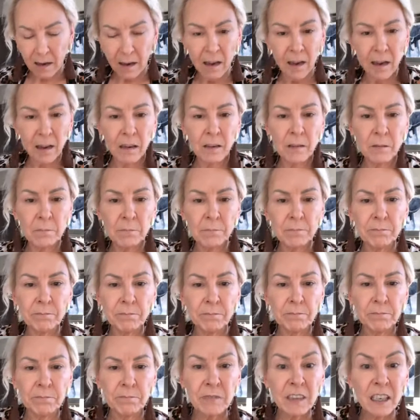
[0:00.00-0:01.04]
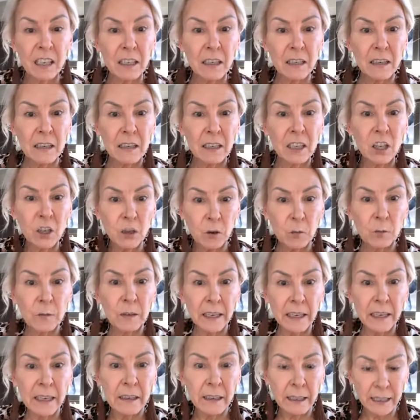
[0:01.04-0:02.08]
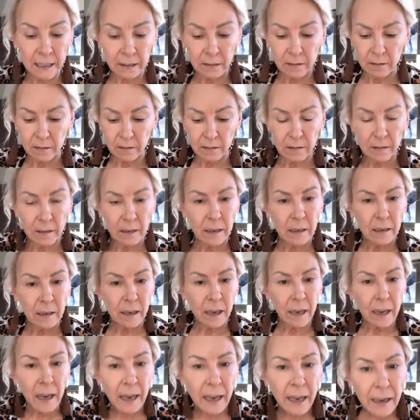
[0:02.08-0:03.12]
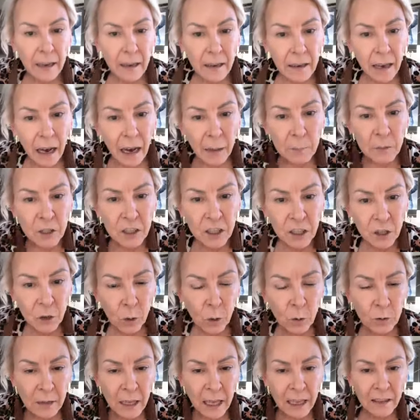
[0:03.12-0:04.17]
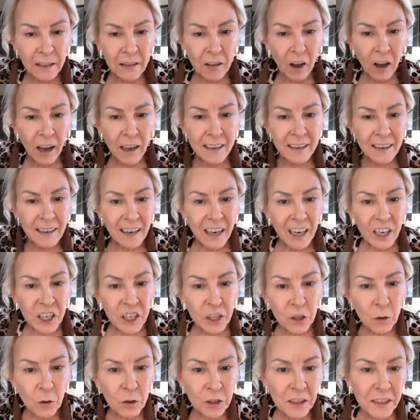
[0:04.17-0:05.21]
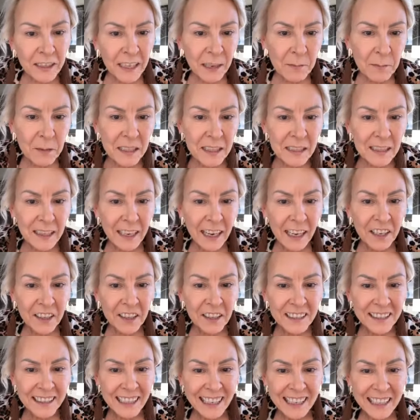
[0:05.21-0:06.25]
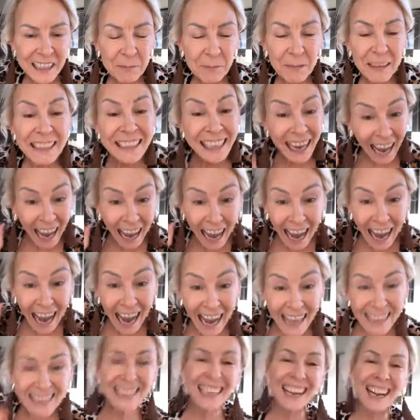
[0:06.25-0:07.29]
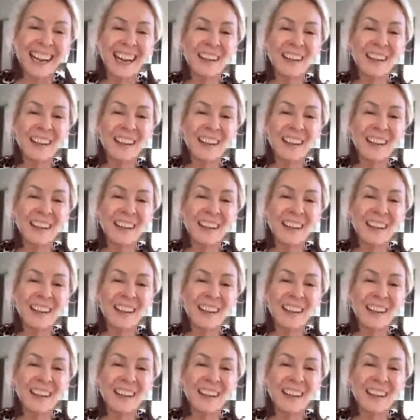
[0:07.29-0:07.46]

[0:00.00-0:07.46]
um, you know, killing. I'm just going to hold that thought. Your order came in today. You're excited to play. Yes,